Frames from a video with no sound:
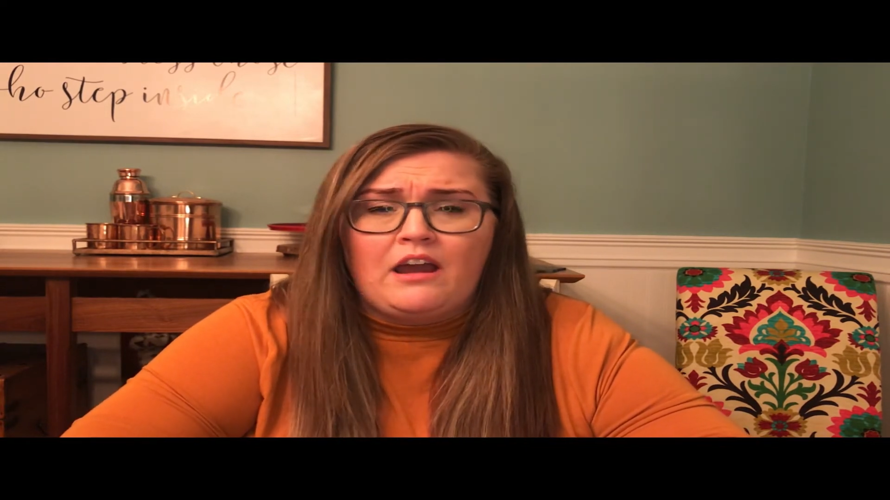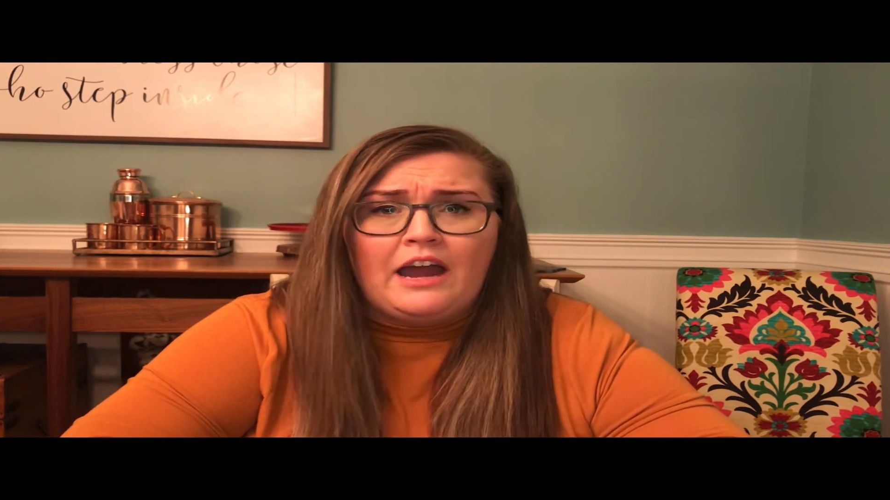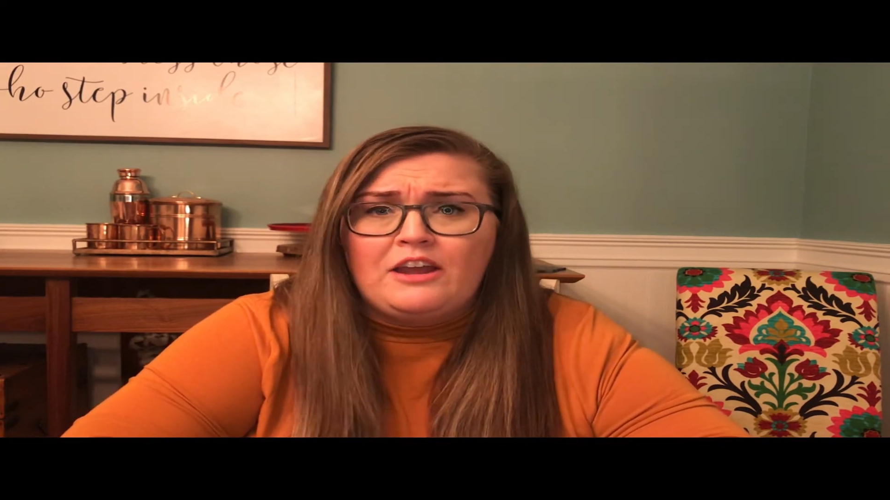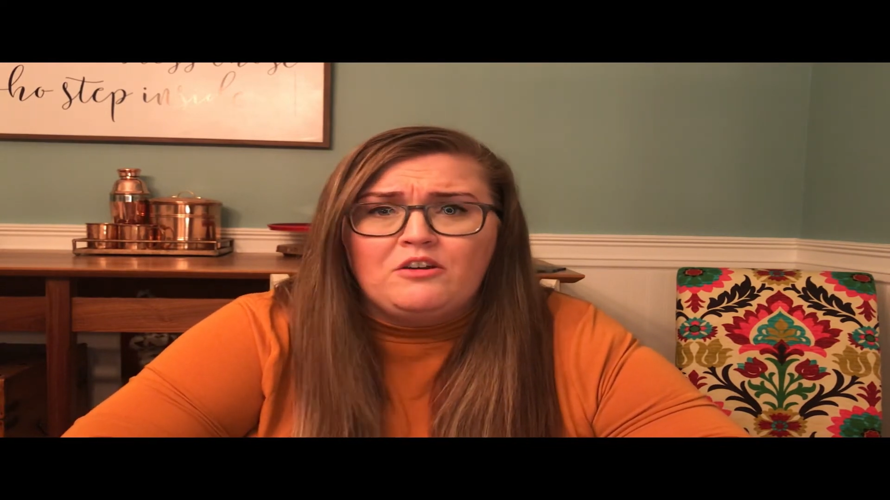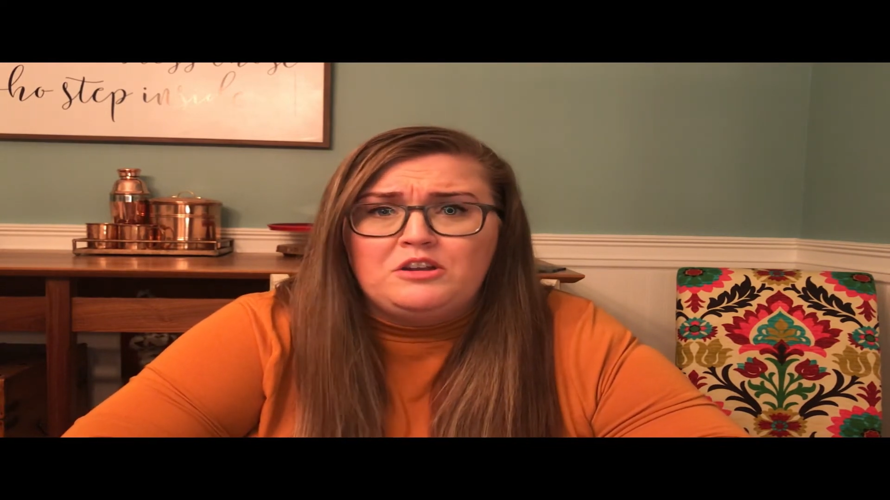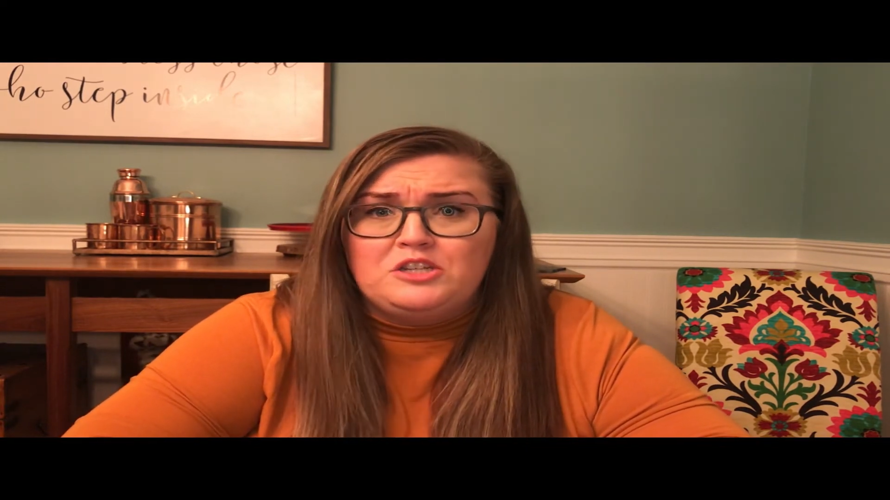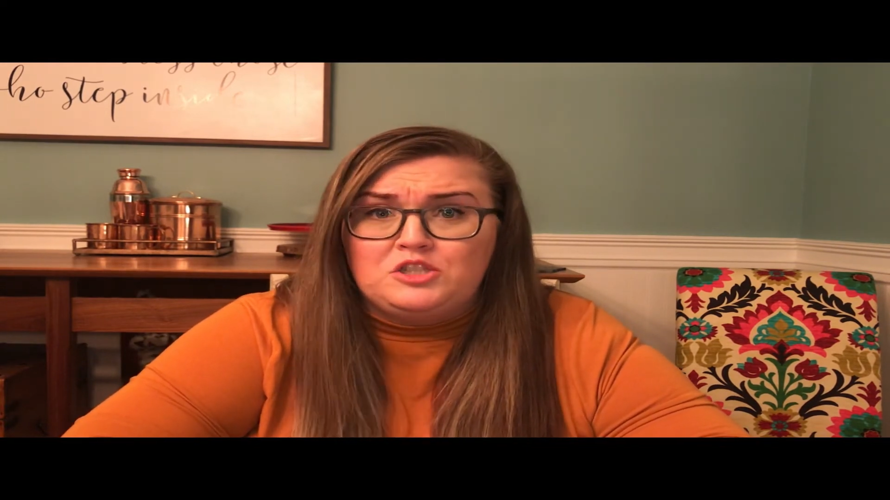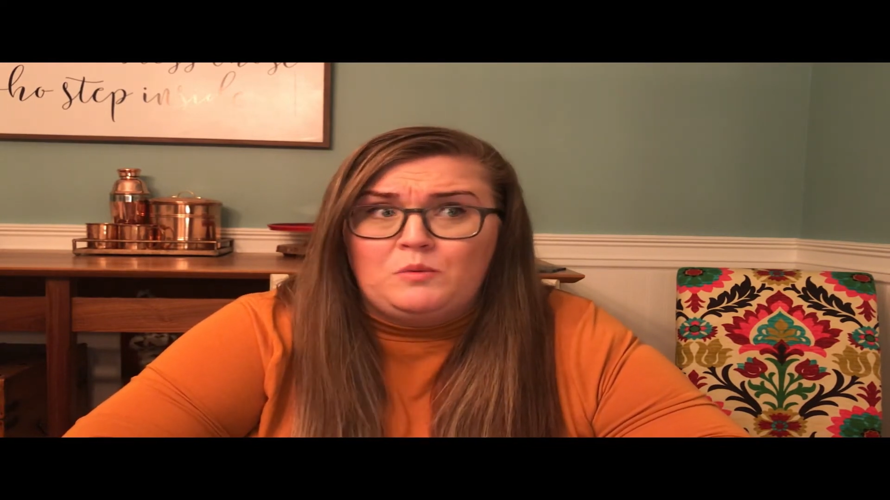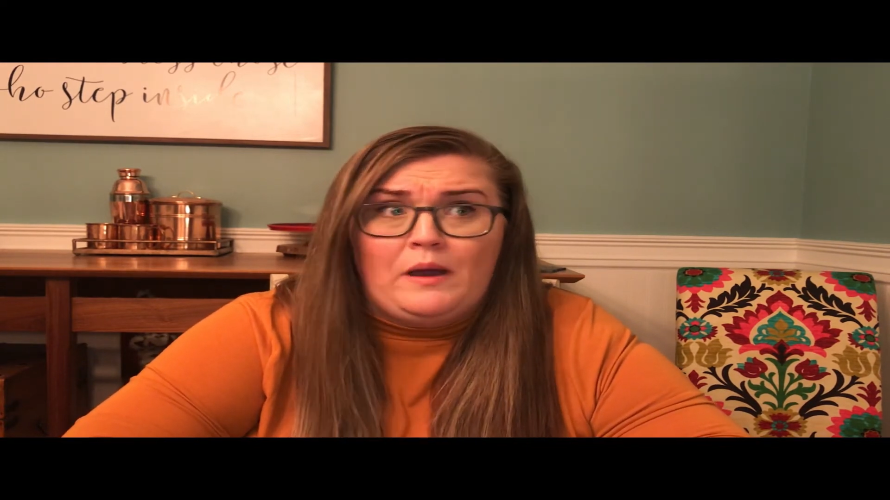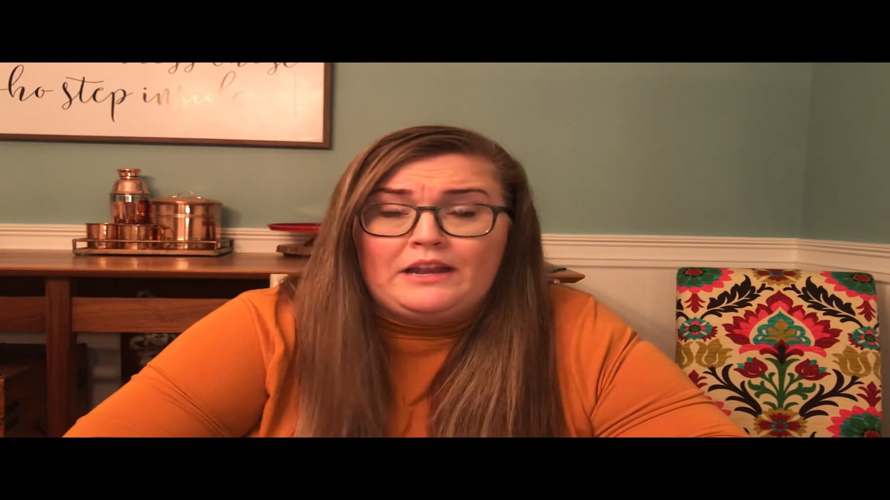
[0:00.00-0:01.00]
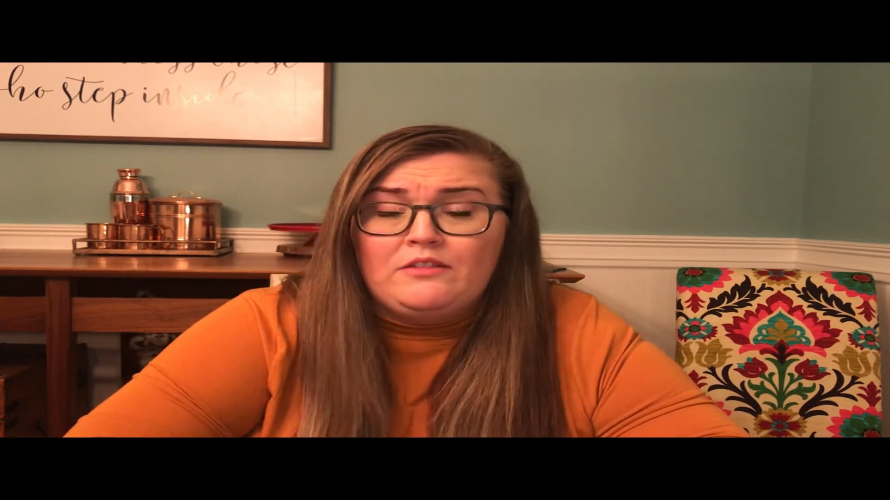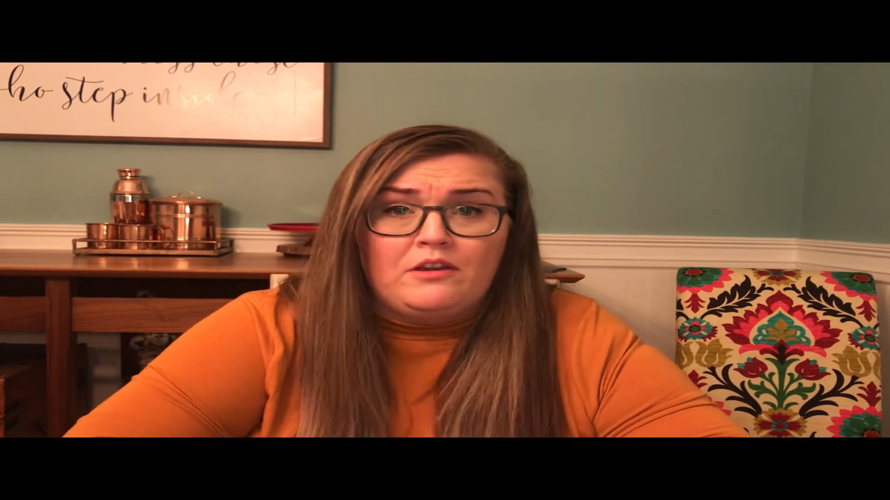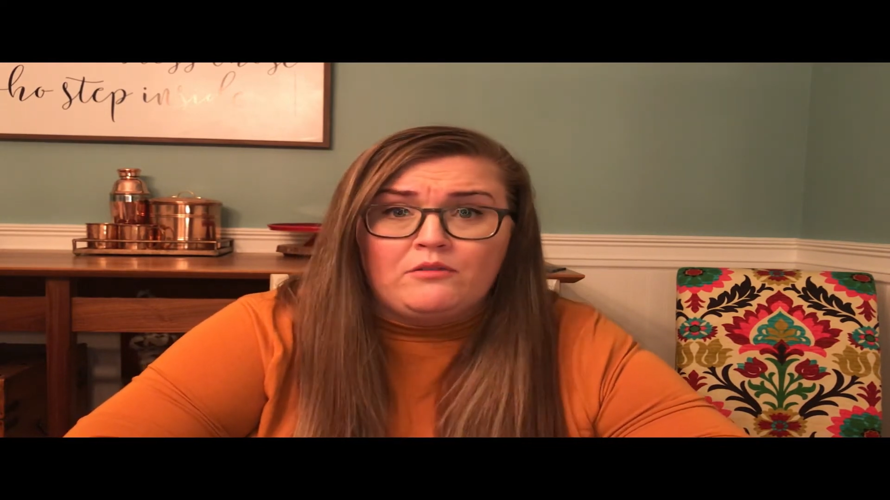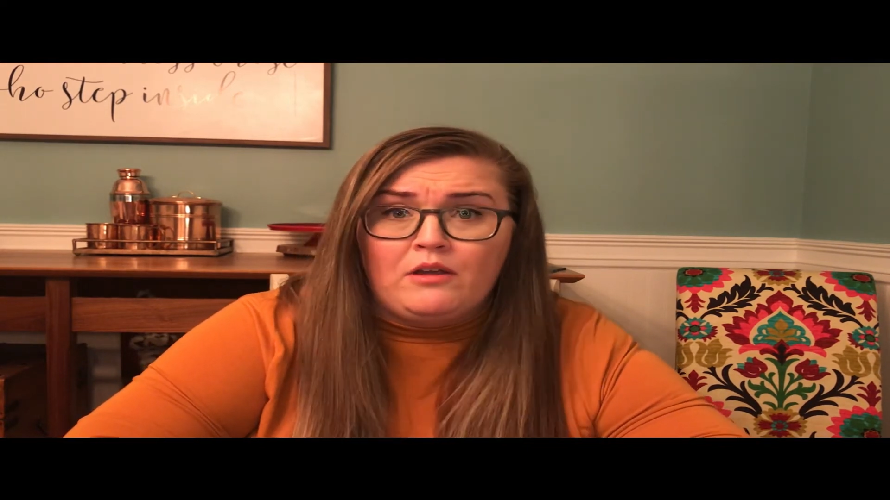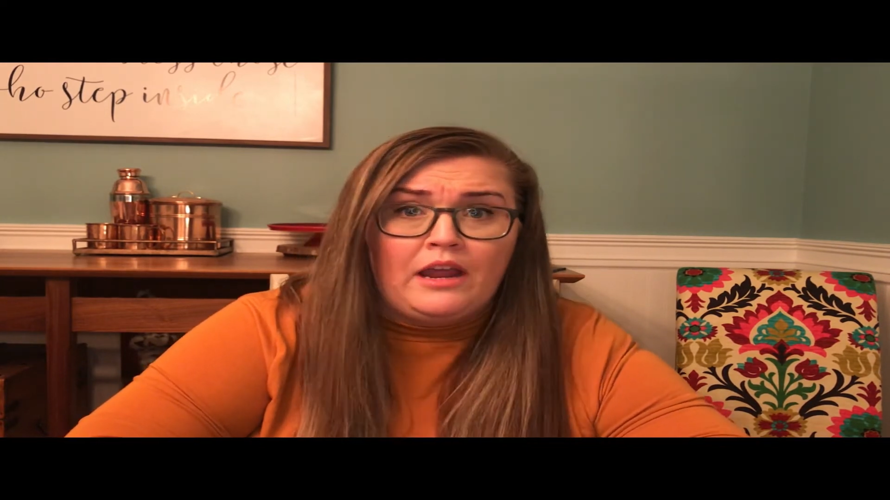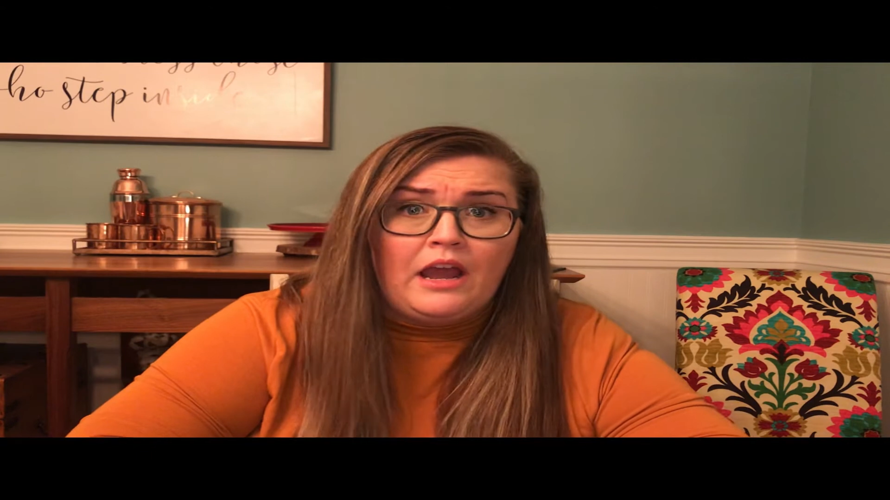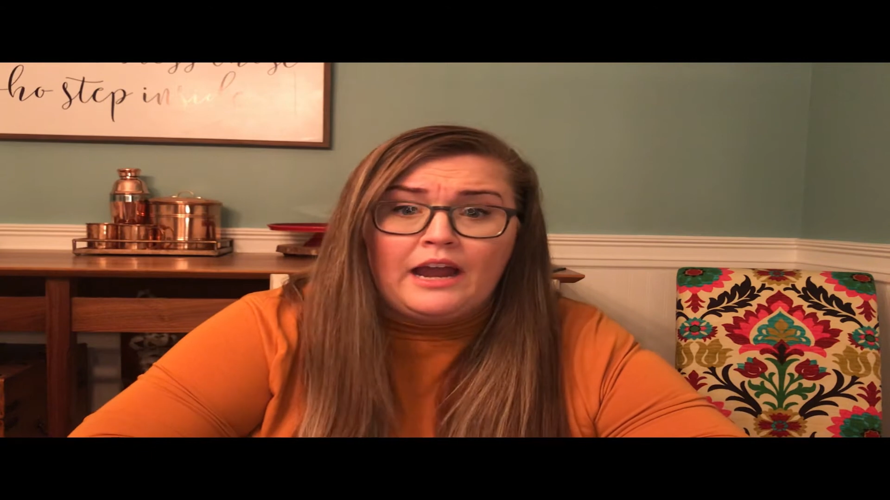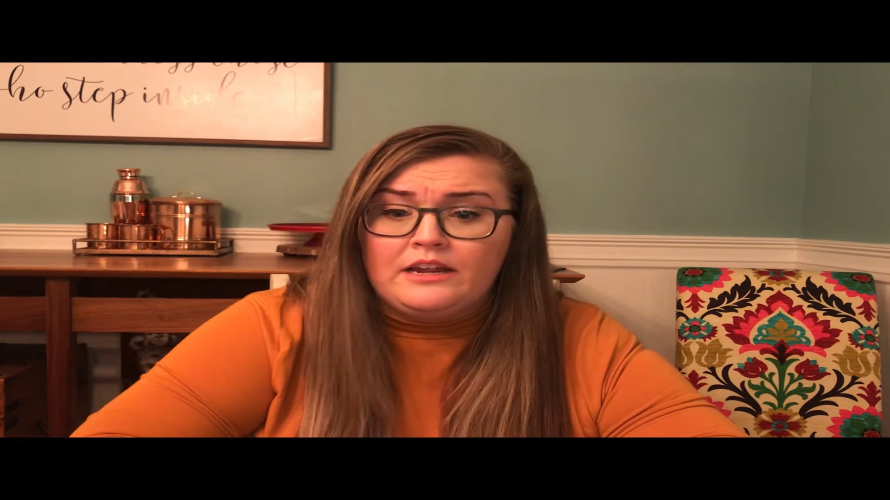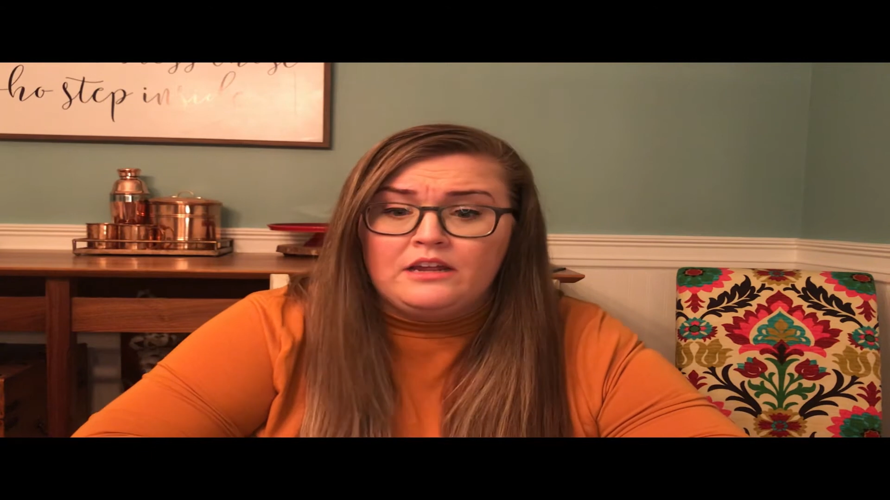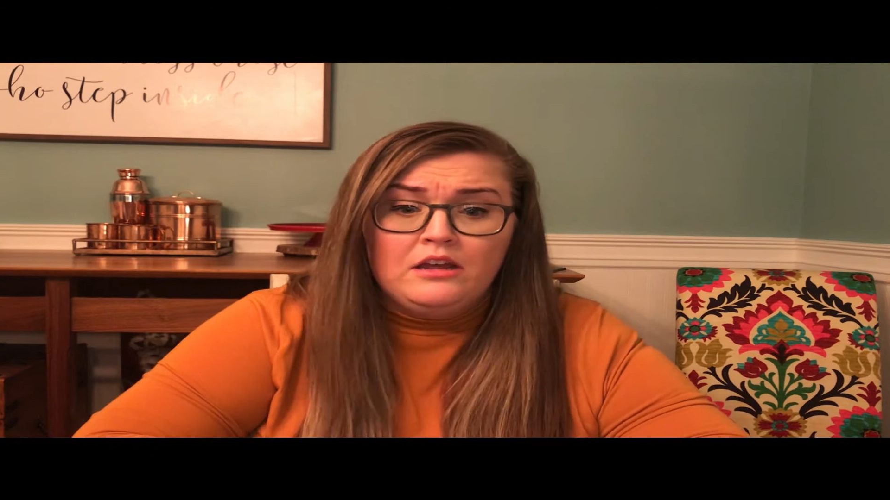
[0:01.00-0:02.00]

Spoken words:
I couldn't do anything right. I